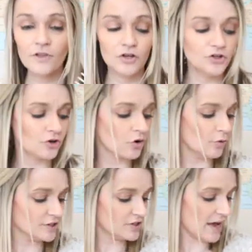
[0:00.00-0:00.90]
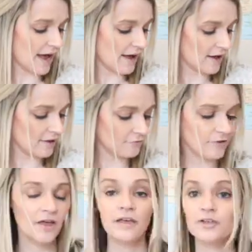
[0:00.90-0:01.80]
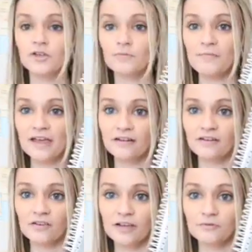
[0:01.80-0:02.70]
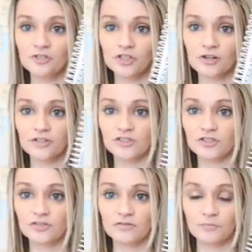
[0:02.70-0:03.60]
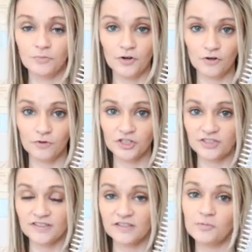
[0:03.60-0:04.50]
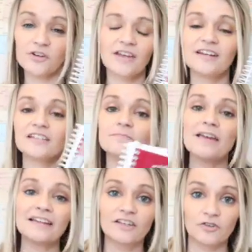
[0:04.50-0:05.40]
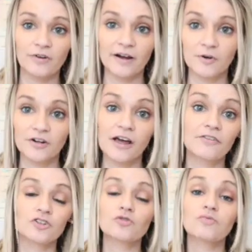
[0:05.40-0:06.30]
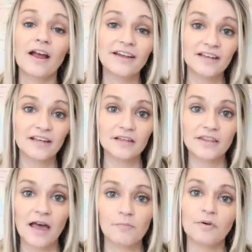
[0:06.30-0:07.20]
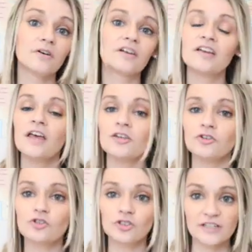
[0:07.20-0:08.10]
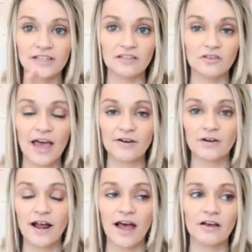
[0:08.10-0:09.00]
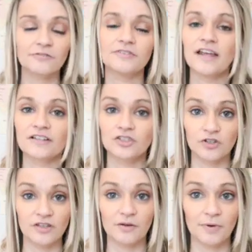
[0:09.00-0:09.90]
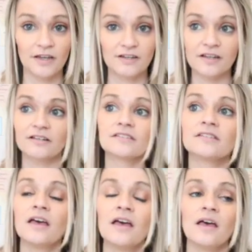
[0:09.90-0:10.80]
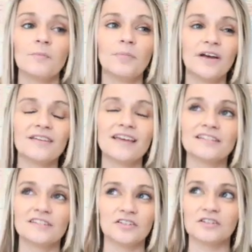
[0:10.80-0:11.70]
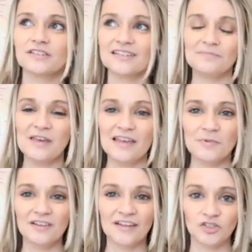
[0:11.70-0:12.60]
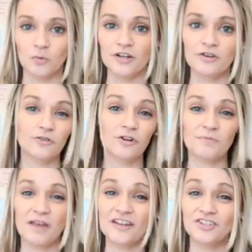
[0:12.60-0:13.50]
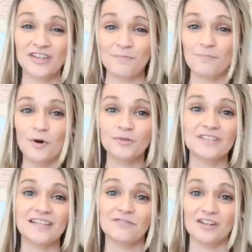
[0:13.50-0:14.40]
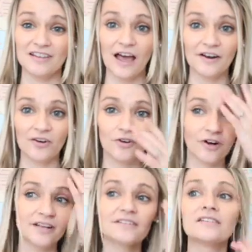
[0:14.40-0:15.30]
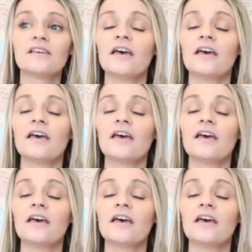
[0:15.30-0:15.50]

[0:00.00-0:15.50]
you're going to have your main language arts book, which is this book, and it's mainly grammar. Now there's writing in that book, usually in the latter half next to the appendix, but that's seriously maybe like 20 or 30 pages at most, even in the higher grades.